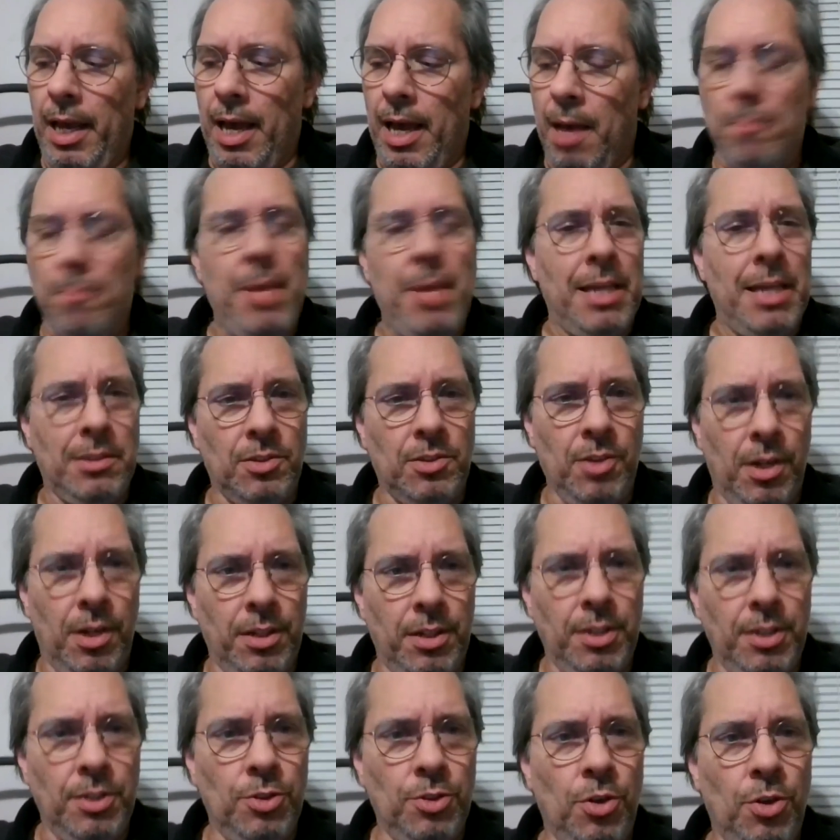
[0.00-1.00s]
based on
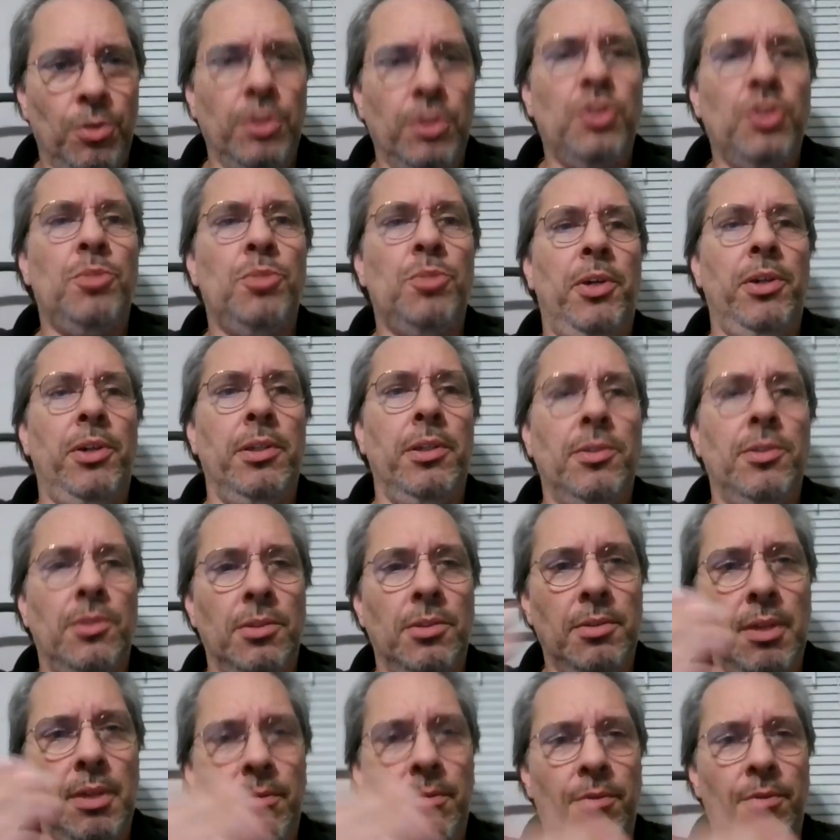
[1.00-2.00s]
his own
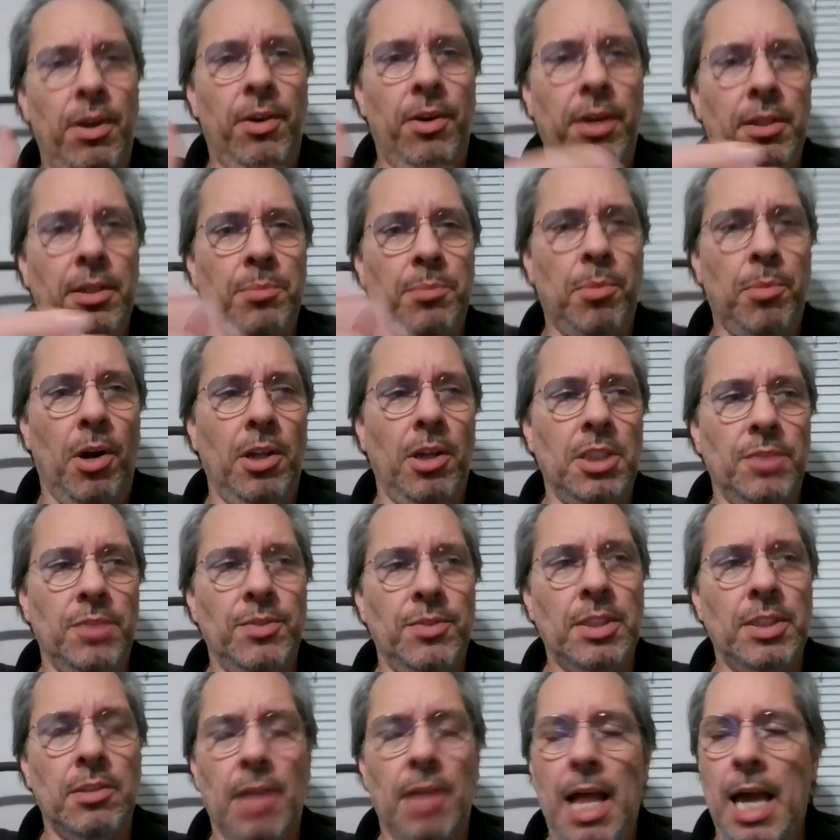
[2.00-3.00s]
experiences at various parts of
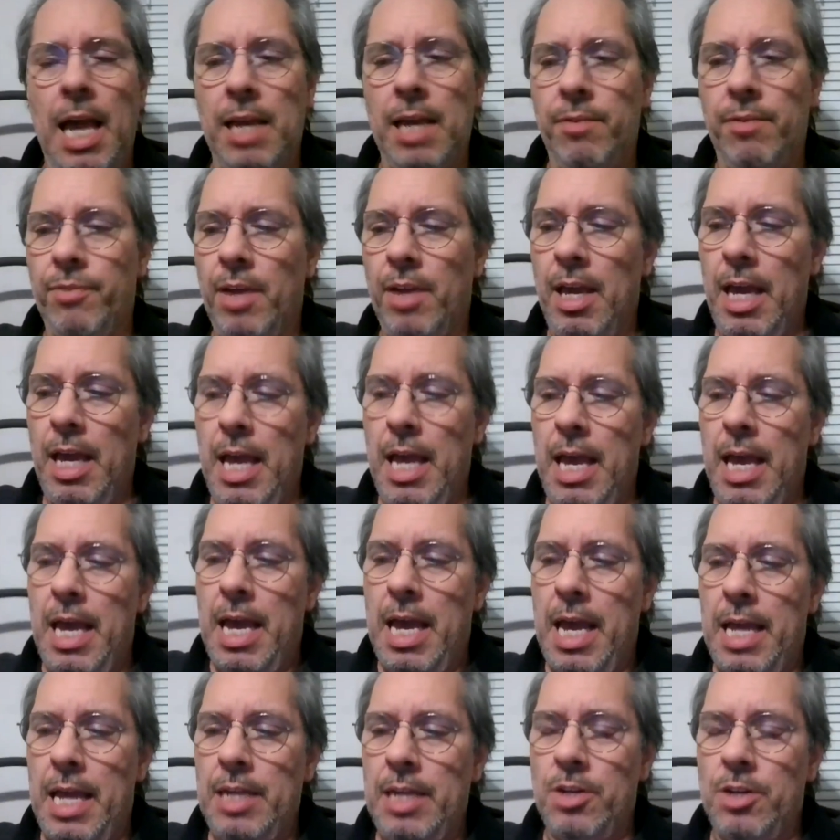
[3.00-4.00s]
his life.
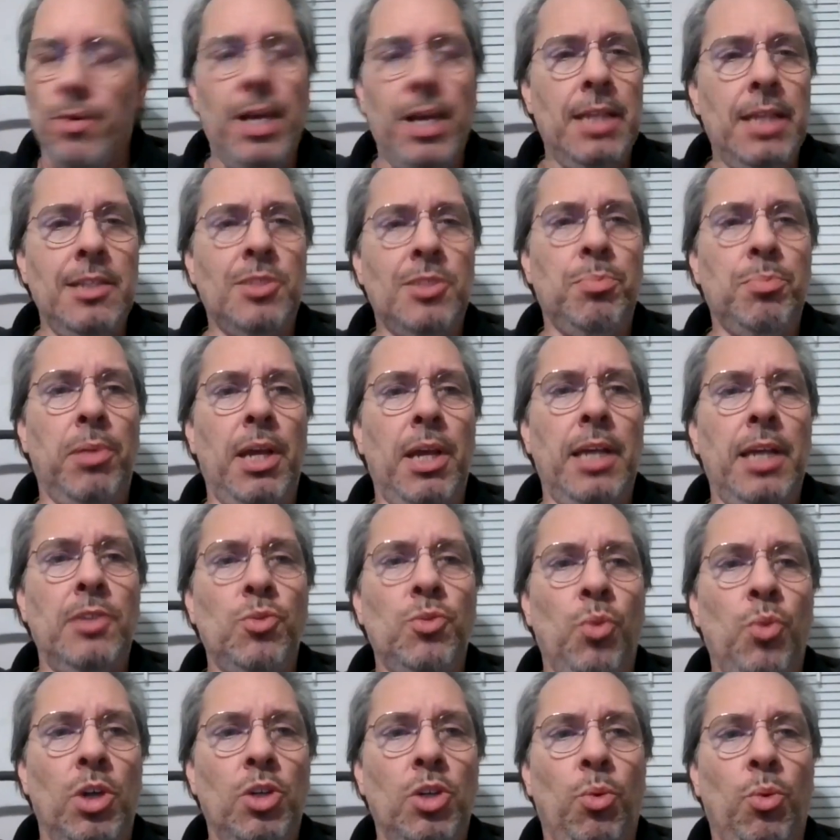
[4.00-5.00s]
And this play has
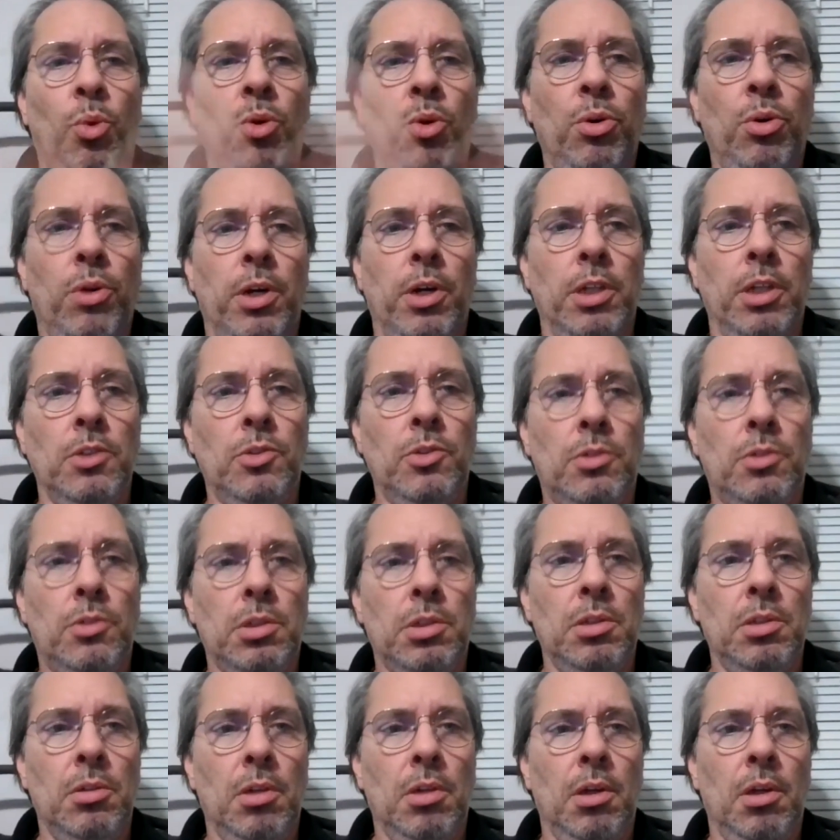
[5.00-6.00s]
won
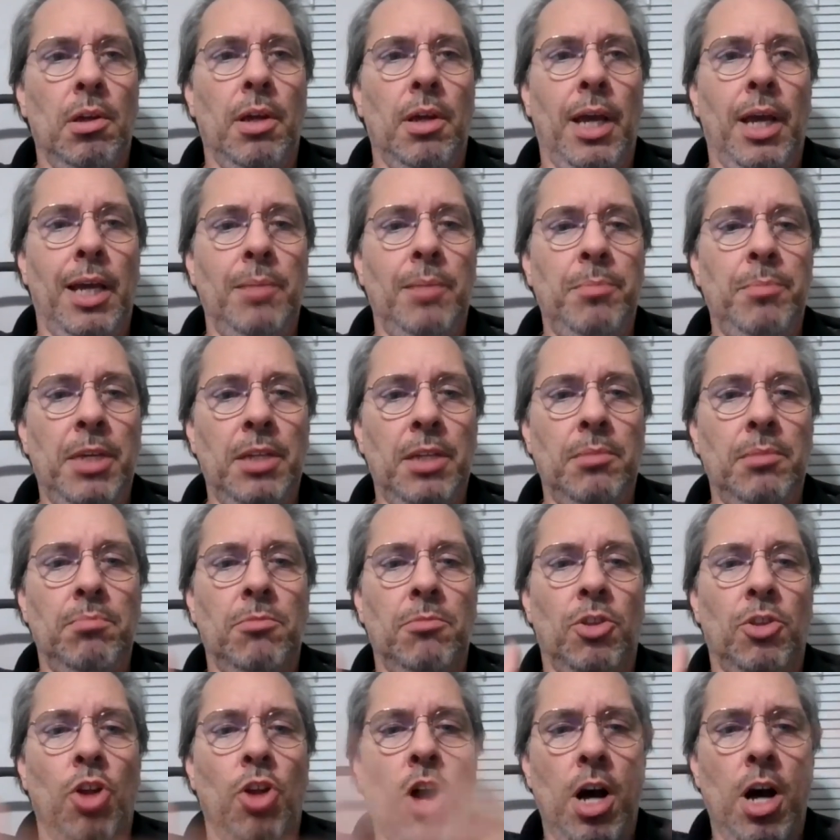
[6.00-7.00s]
awards and been
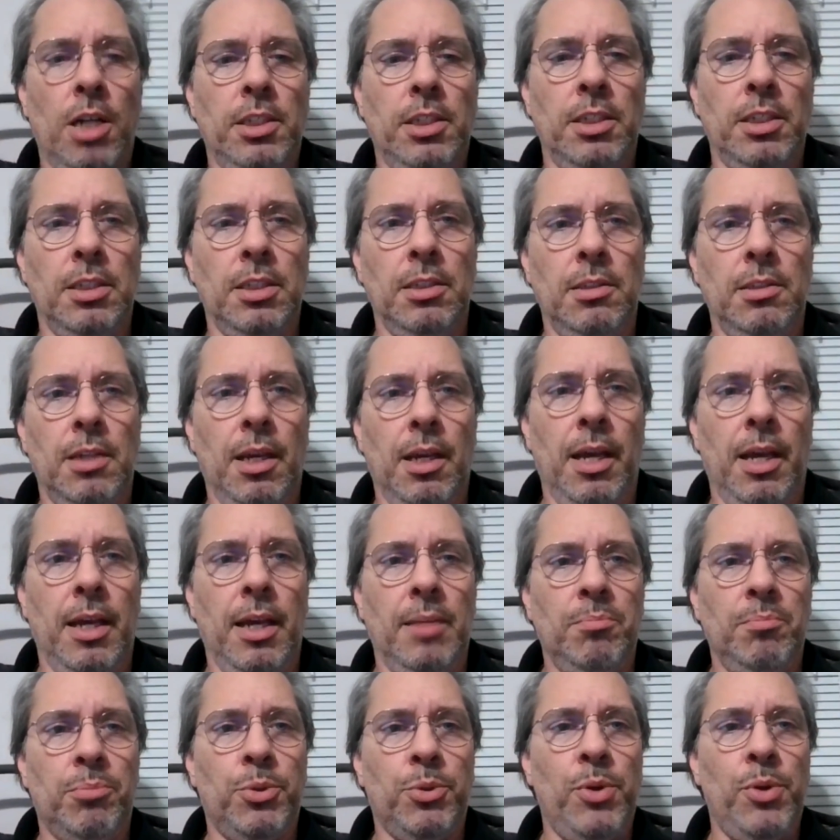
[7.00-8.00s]
lauded
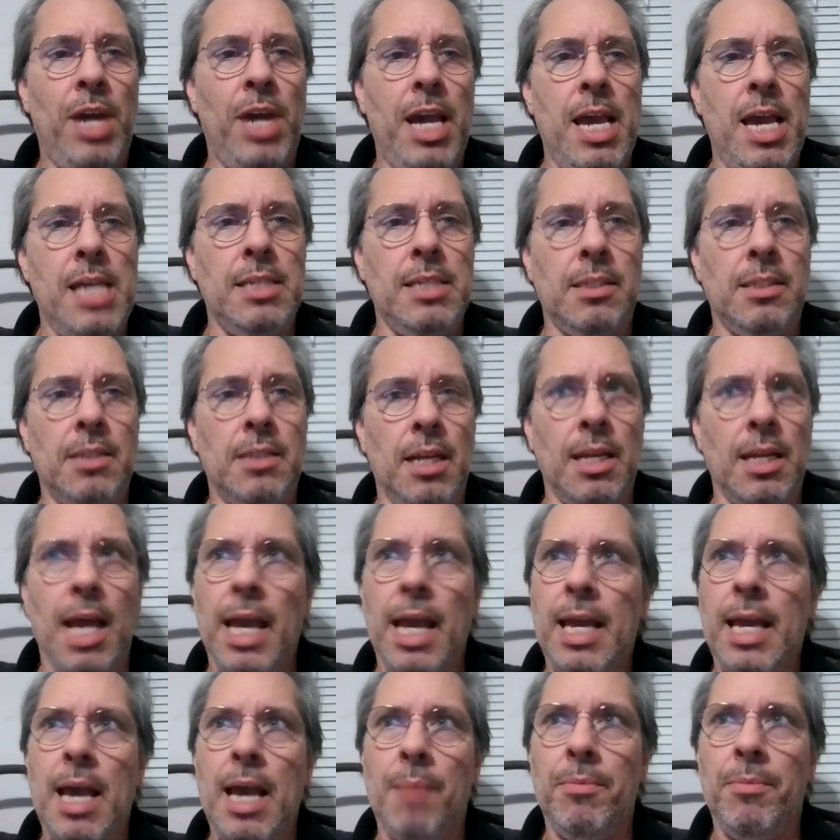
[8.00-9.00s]
and praised. And
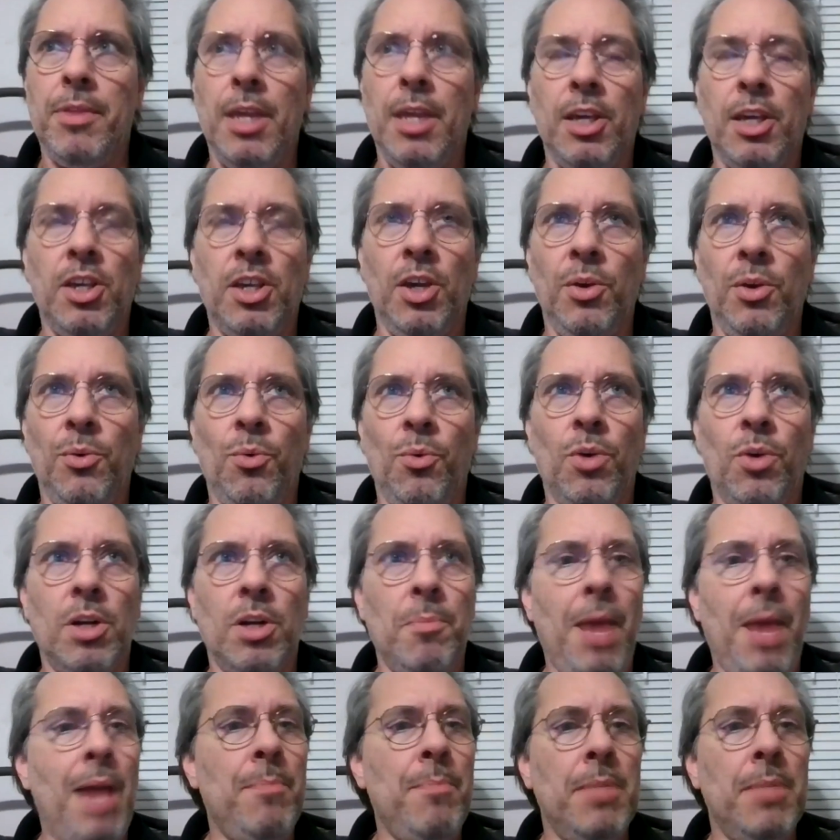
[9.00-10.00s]
I kept thinking, what
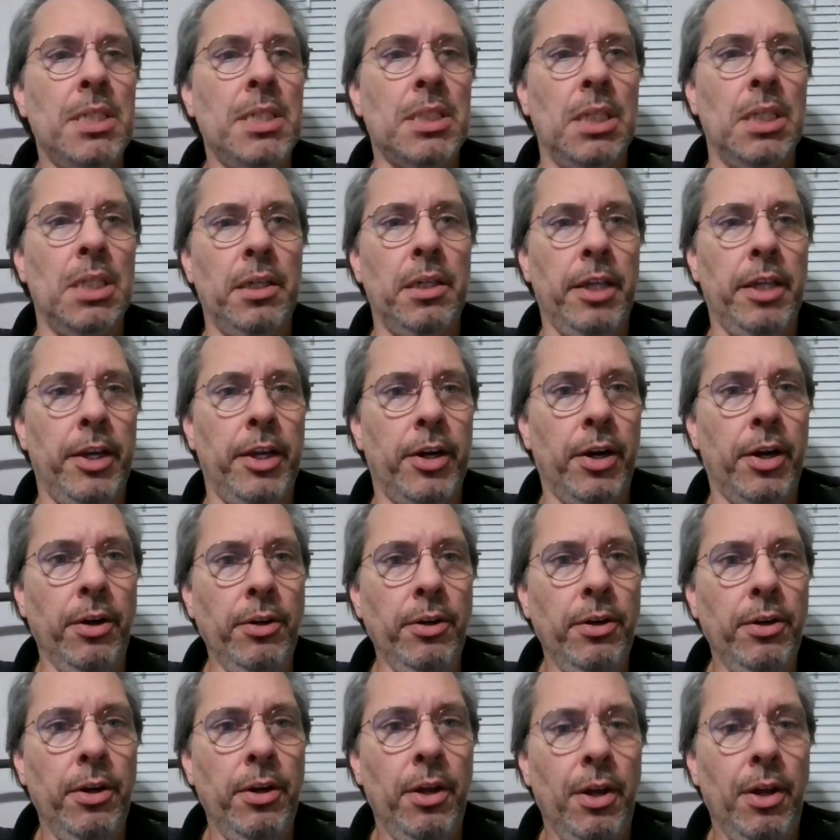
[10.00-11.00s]
am I missing here?
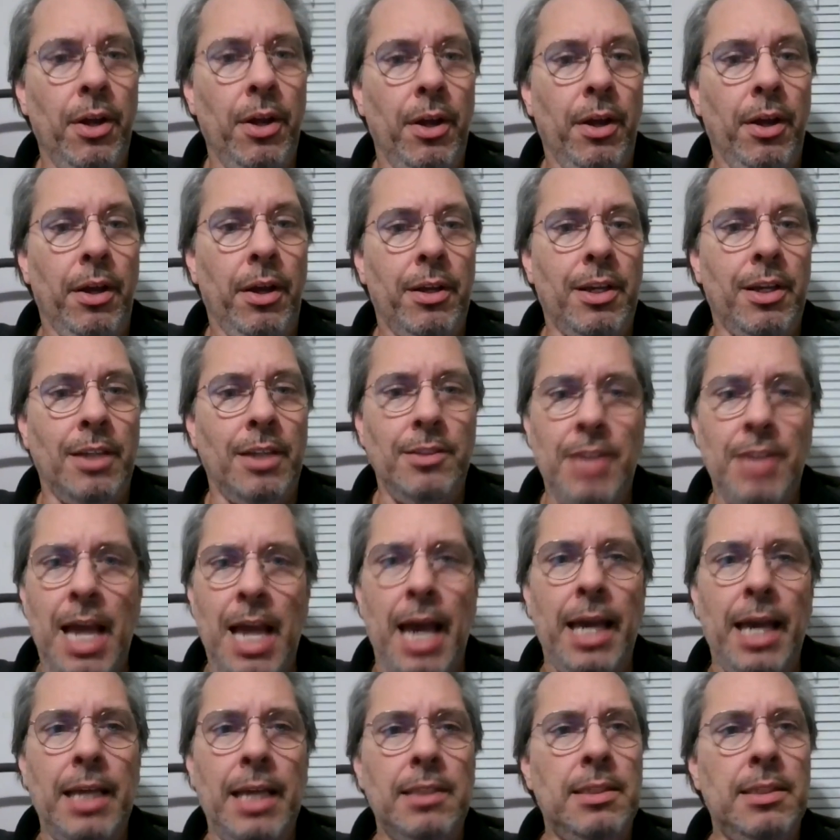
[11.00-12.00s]
Because
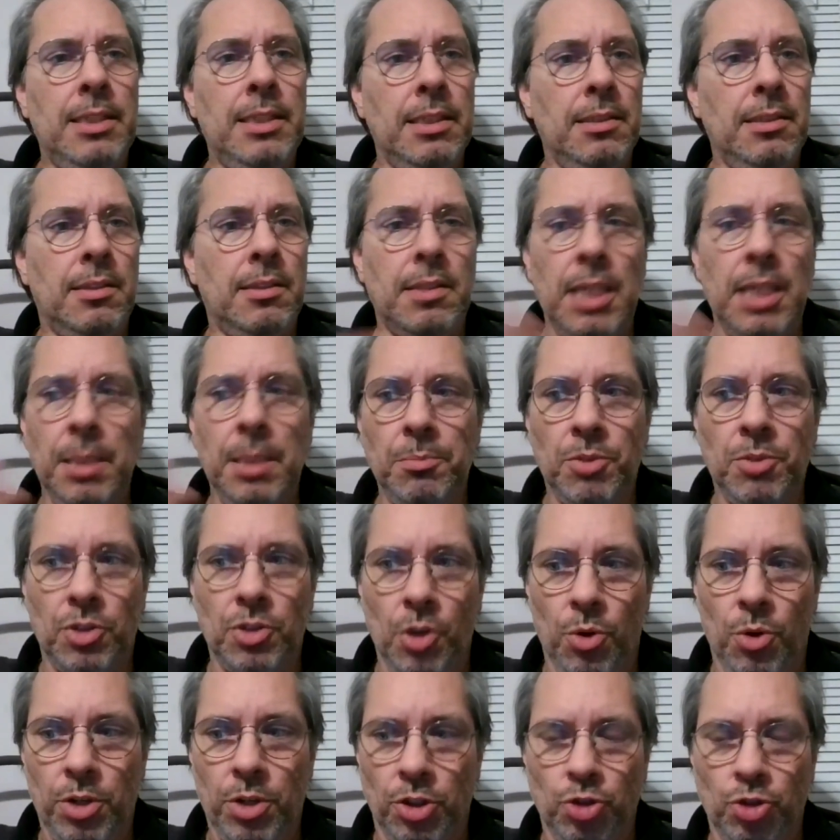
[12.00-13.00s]
yeah, it did seem
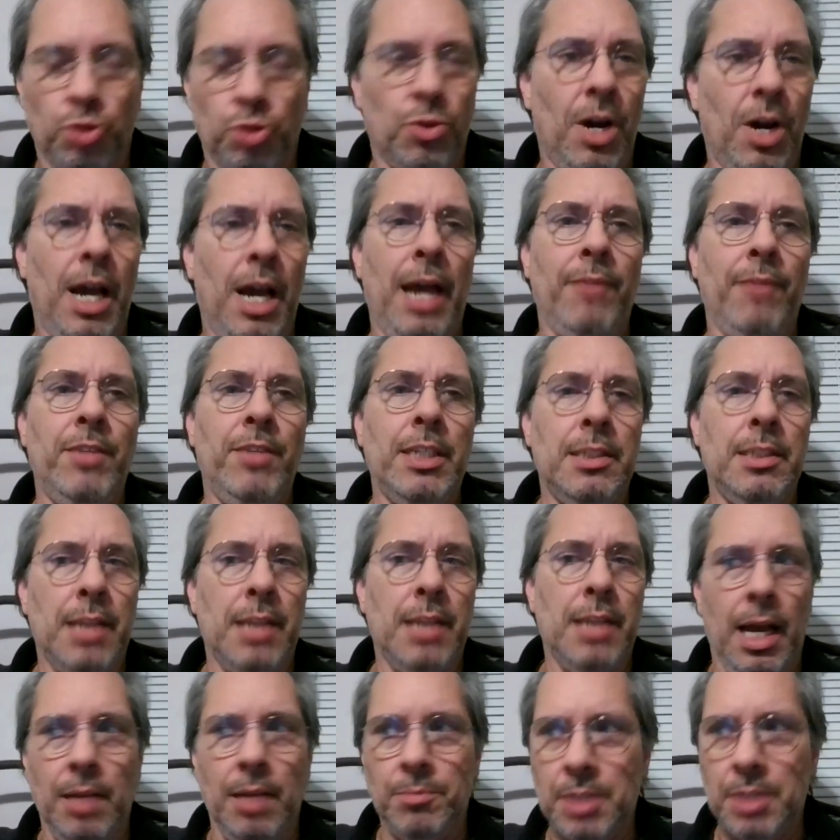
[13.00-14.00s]
so contrived at
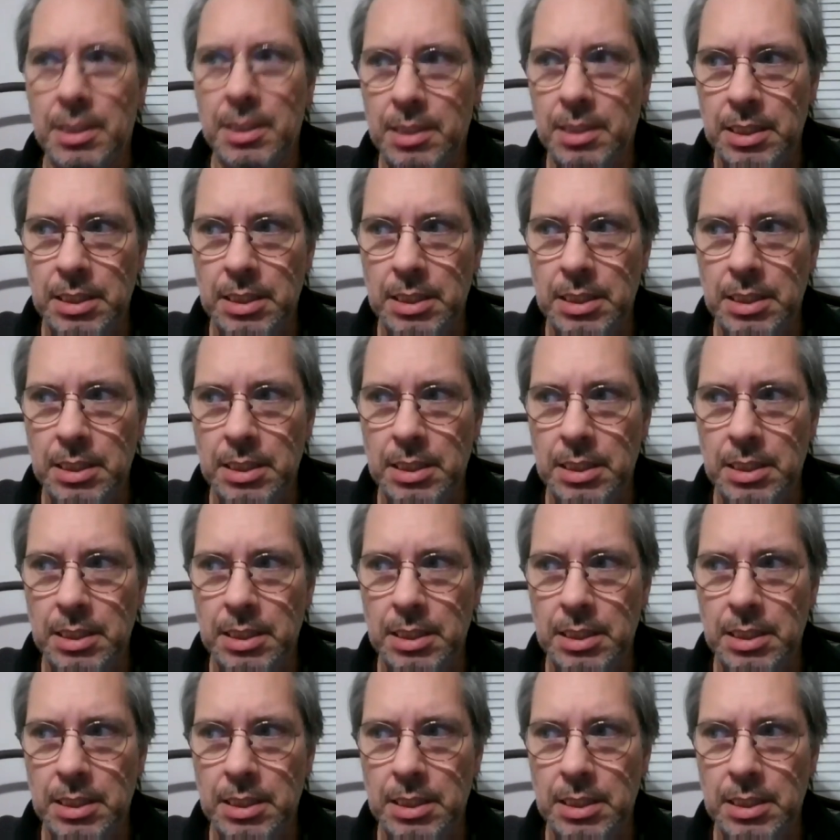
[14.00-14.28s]
times. It